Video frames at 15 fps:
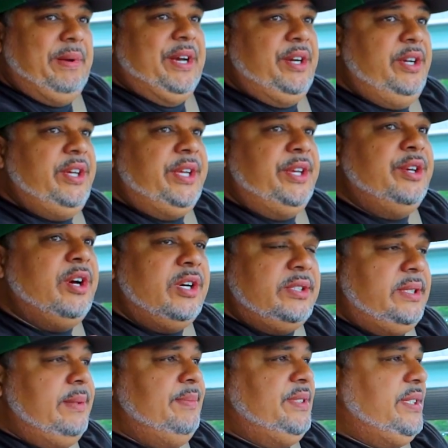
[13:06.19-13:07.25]
better looking
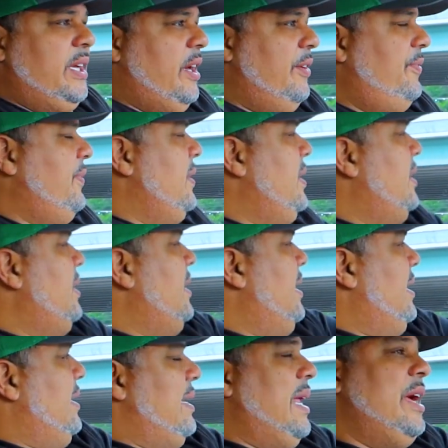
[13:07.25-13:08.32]
dogs than himself,
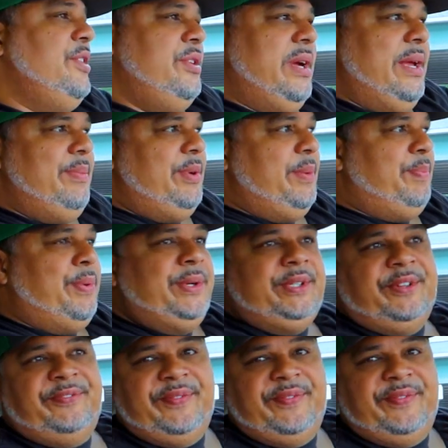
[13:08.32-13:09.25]
now you're able to point the